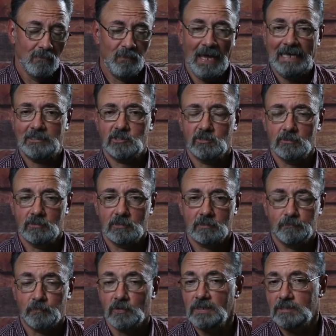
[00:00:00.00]
Pastors,
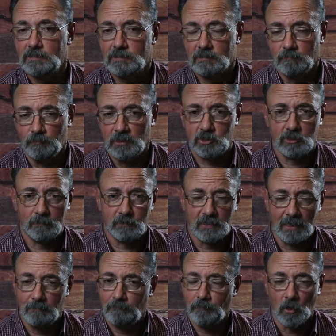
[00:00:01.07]
priests, bishops,
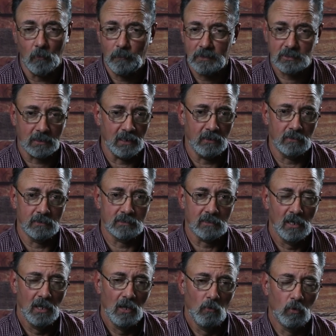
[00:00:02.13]
and popish
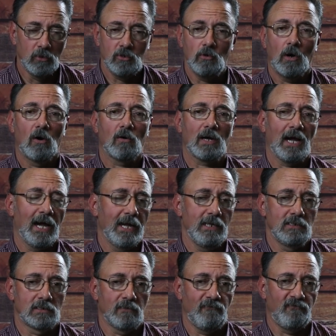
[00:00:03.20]
leaders will do all
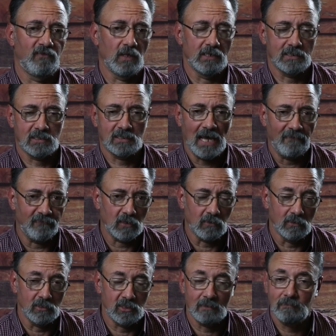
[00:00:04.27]
kinds of
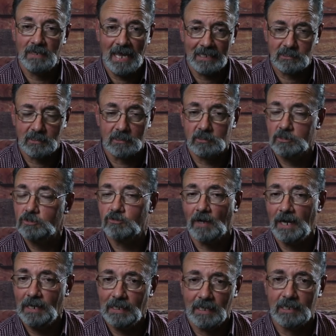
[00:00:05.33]
philosophical gymnastics to
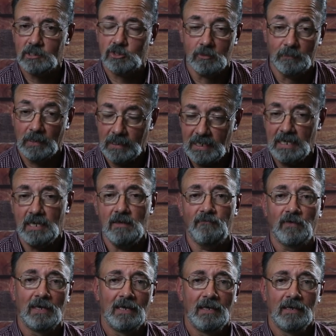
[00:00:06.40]
try to get us to
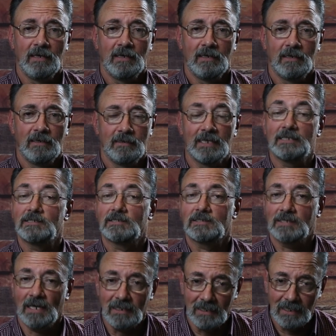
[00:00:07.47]
believe that
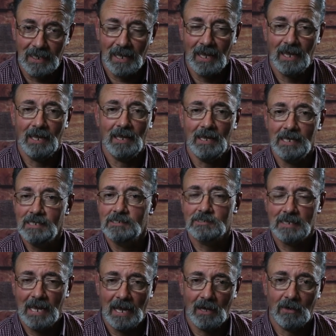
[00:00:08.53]
Sunday
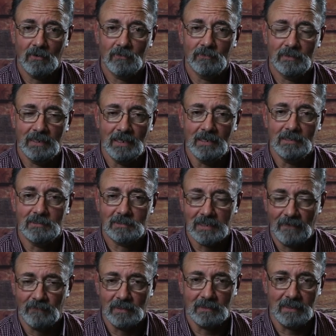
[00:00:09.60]
is now the
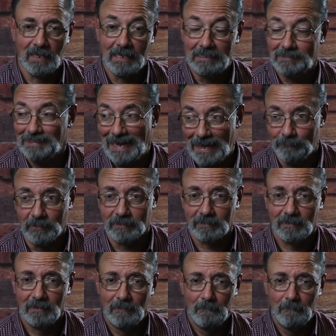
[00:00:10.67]
seventh day Sabbath.